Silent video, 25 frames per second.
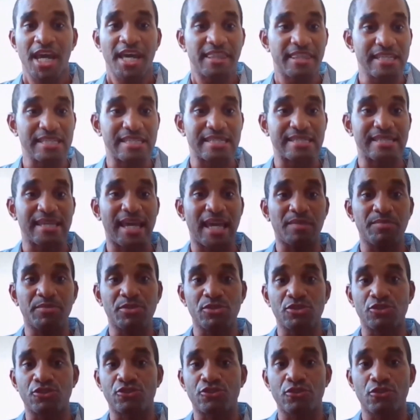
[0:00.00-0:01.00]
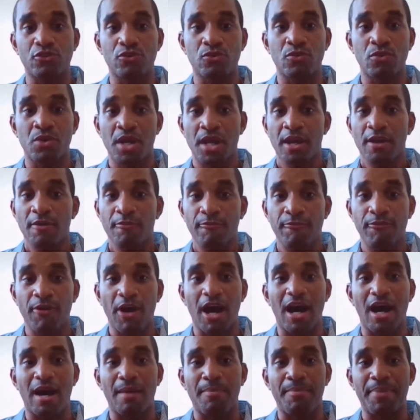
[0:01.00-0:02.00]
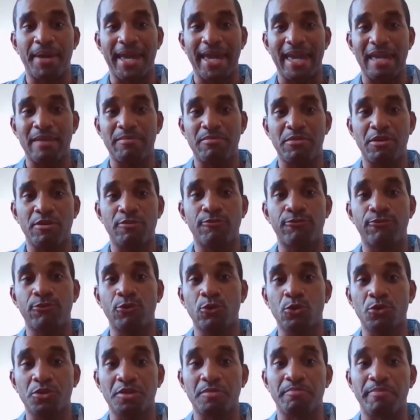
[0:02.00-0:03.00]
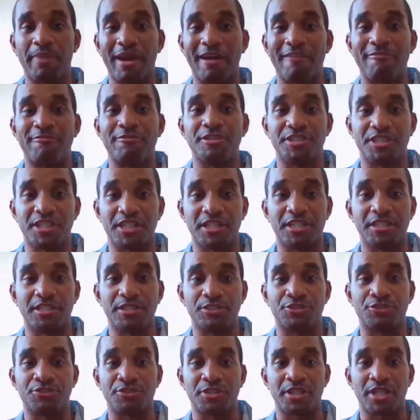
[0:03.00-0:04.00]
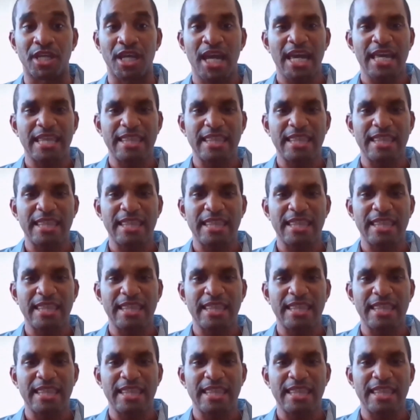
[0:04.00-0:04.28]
the same is true for our Bahamian food and beverage industry.